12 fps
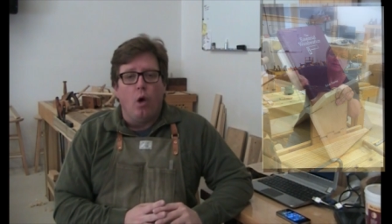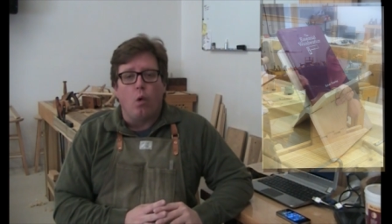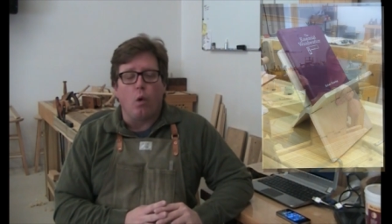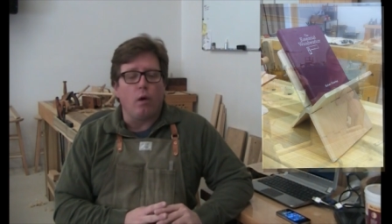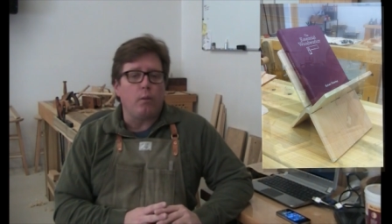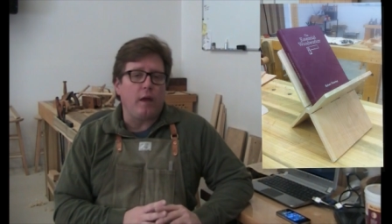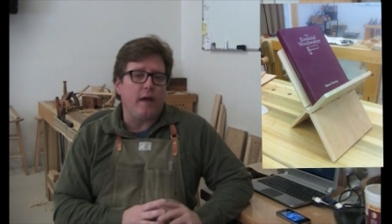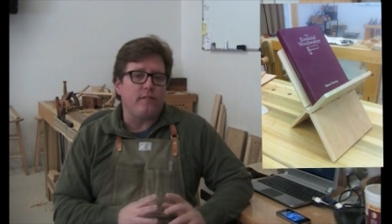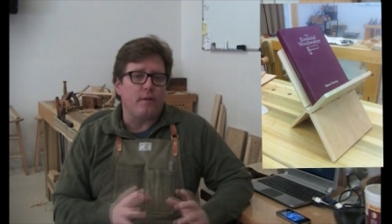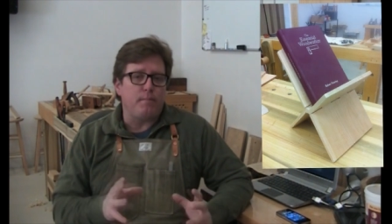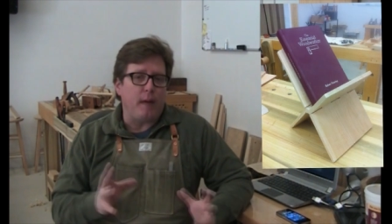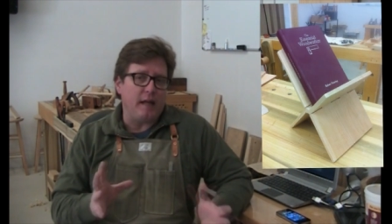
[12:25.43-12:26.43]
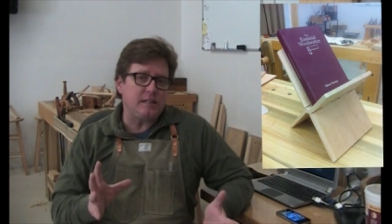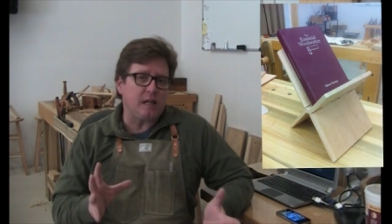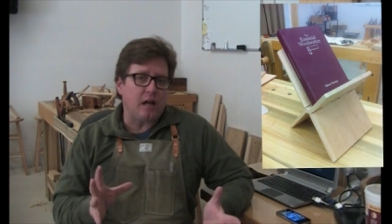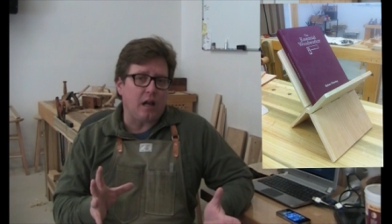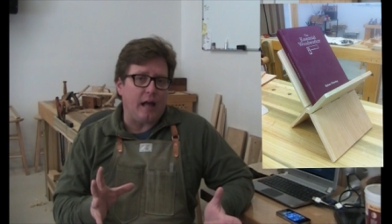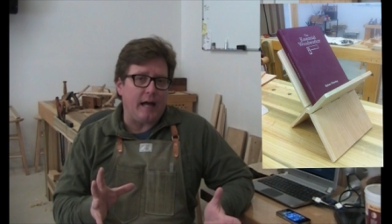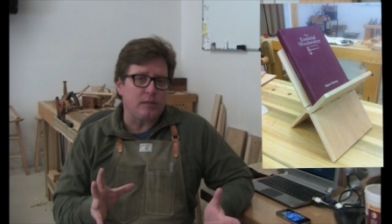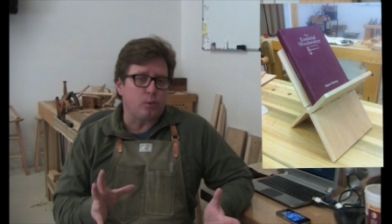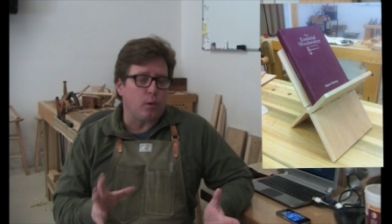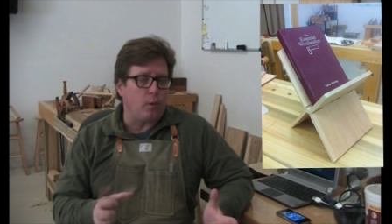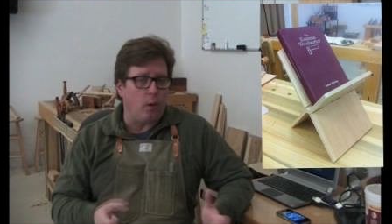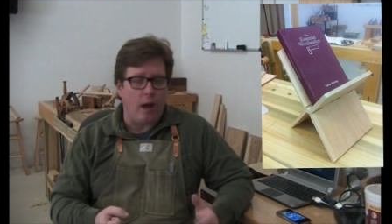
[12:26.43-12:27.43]
or we have a basic class
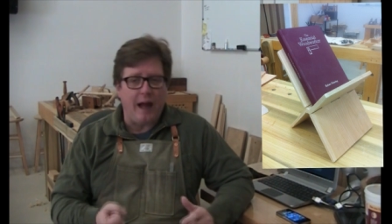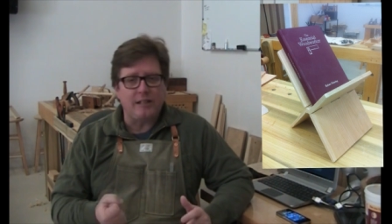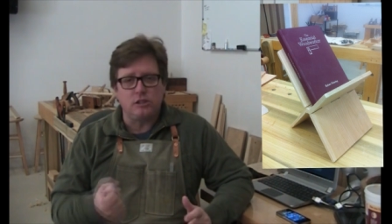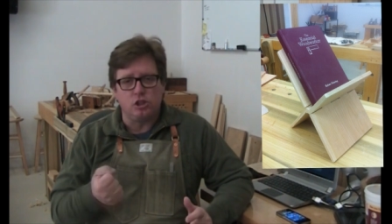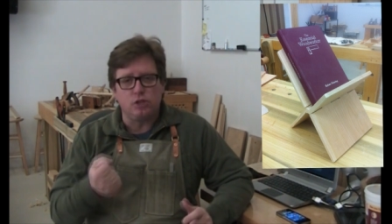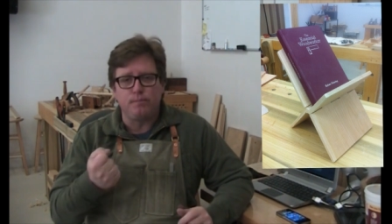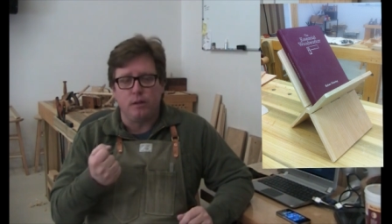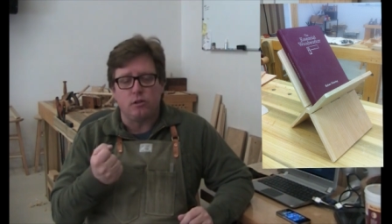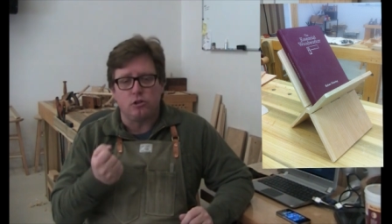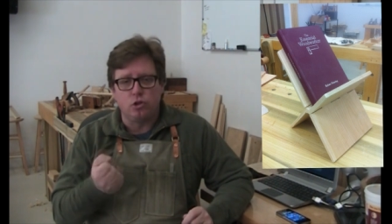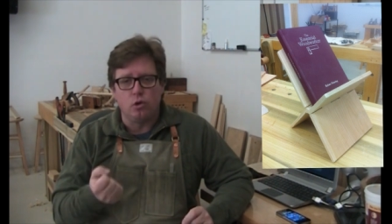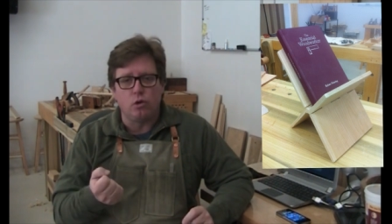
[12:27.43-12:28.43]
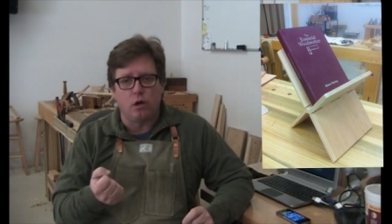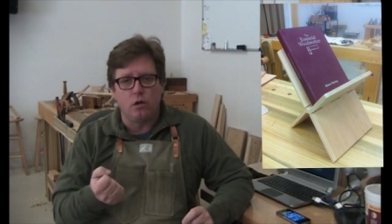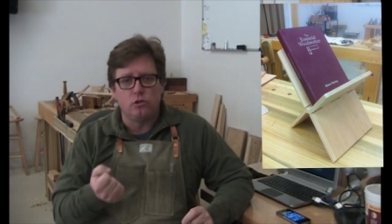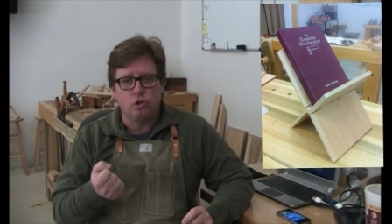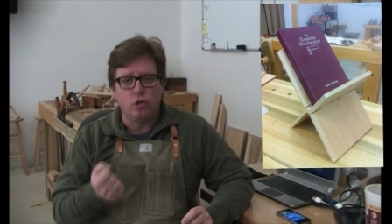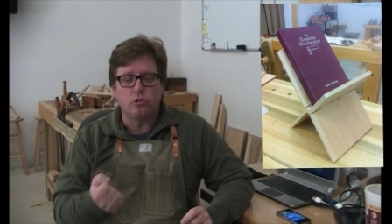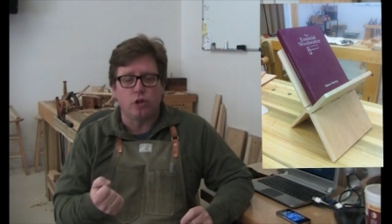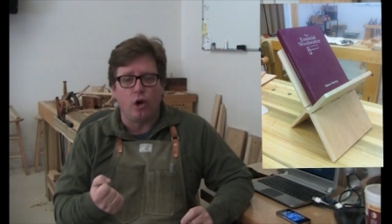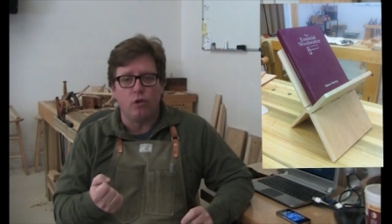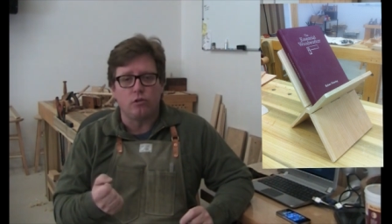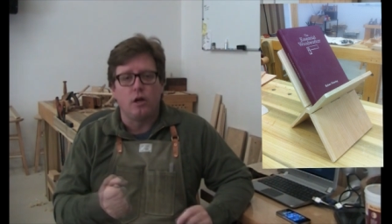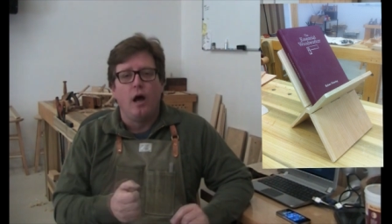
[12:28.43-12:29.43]
where we actually just build a tool, tool
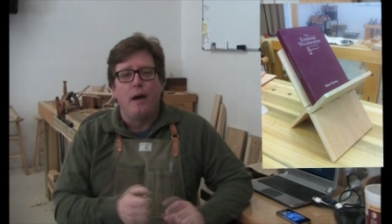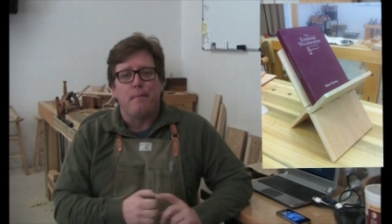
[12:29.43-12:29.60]
tote,